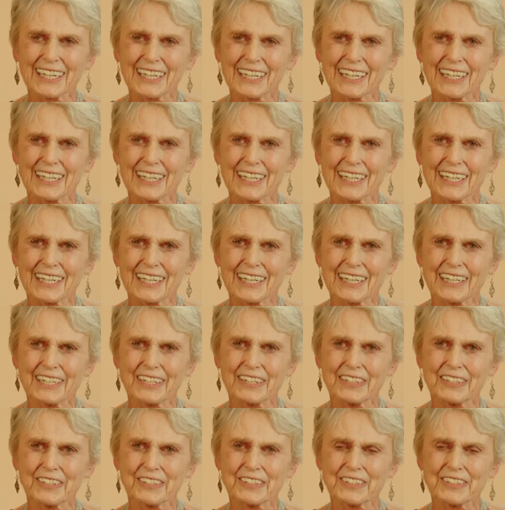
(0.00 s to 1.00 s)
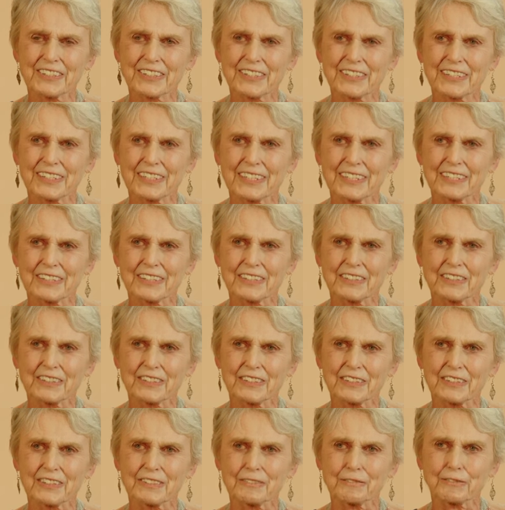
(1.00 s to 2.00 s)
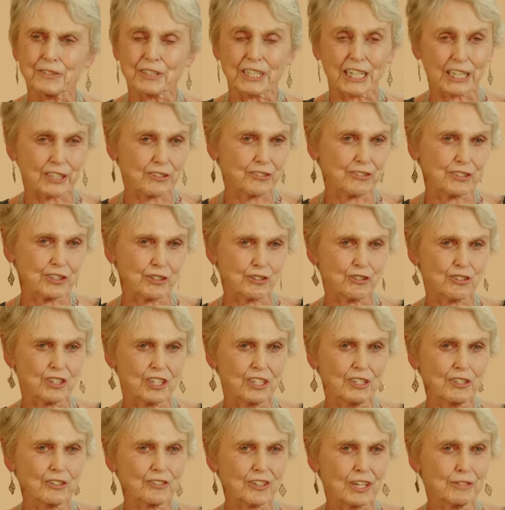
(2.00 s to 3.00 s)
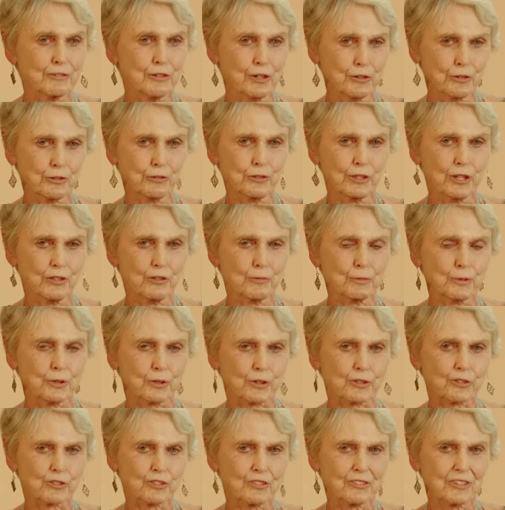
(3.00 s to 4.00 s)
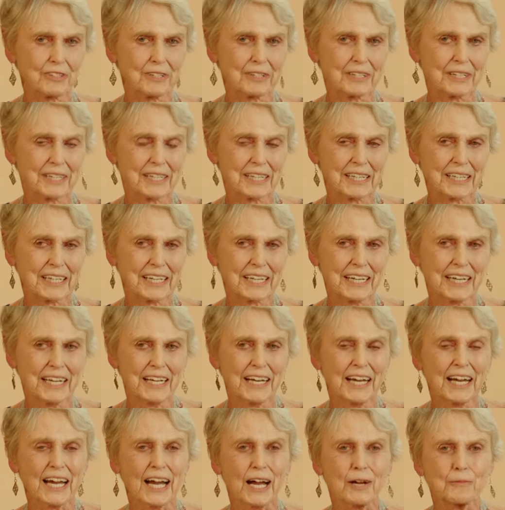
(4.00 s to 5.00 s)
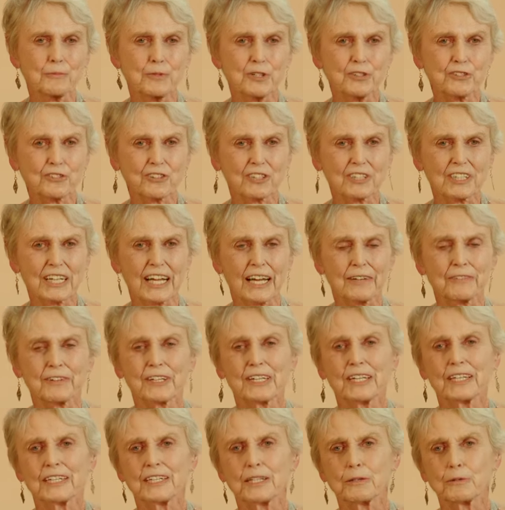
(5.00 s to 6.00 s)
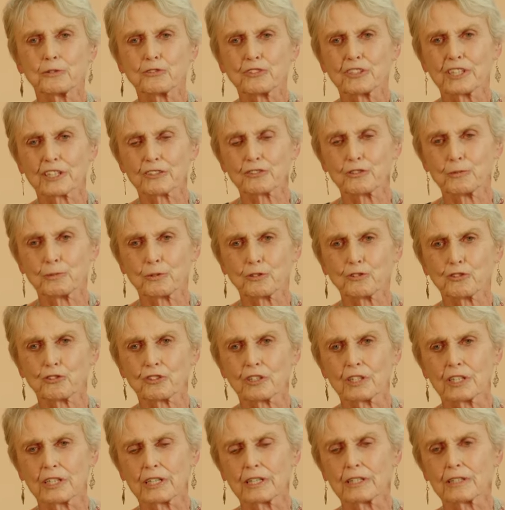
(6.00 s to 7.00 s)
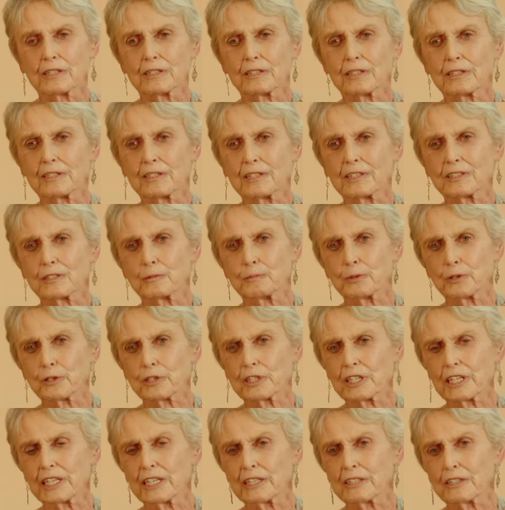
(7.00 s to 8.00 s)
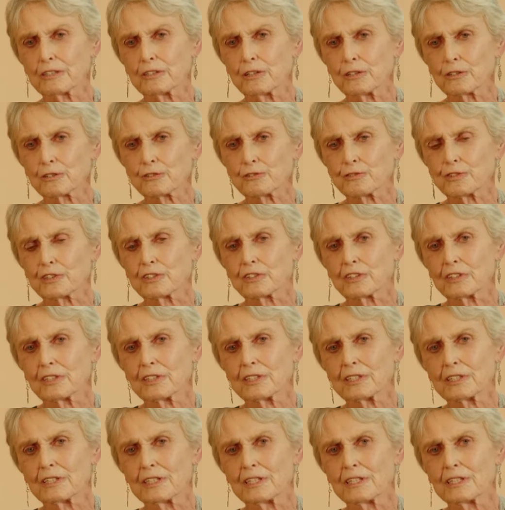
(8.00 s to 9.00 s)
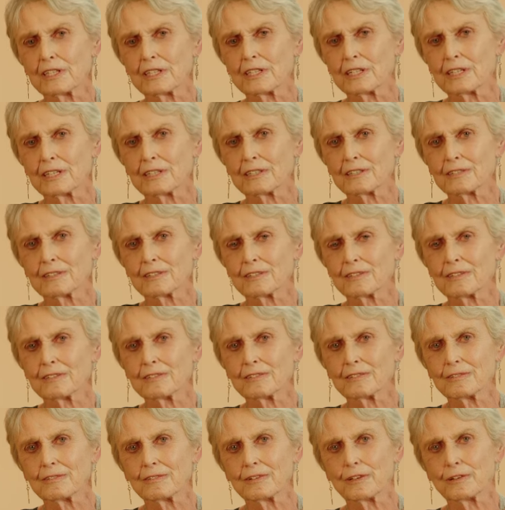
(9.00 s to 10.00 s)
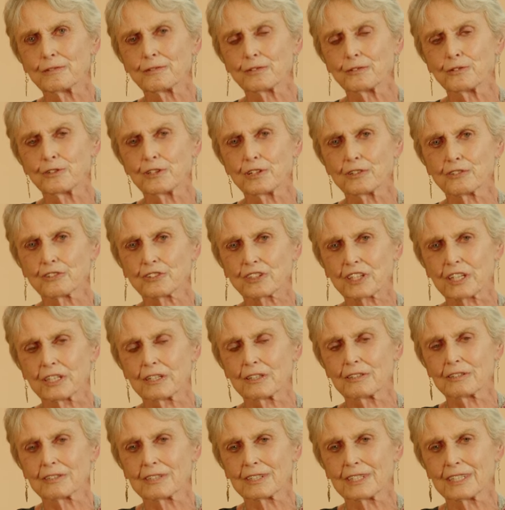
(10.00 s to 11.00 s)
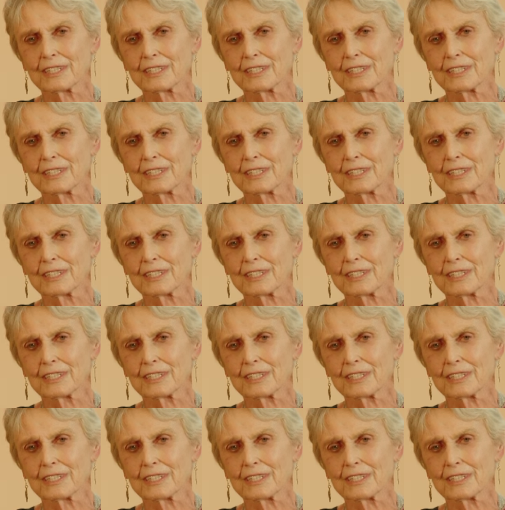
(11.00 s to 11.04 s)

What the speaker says: and for the next 6 years, I wrote all those books. And we still had, there was an exhibition in at the Bodleian in Oxford a few years ago,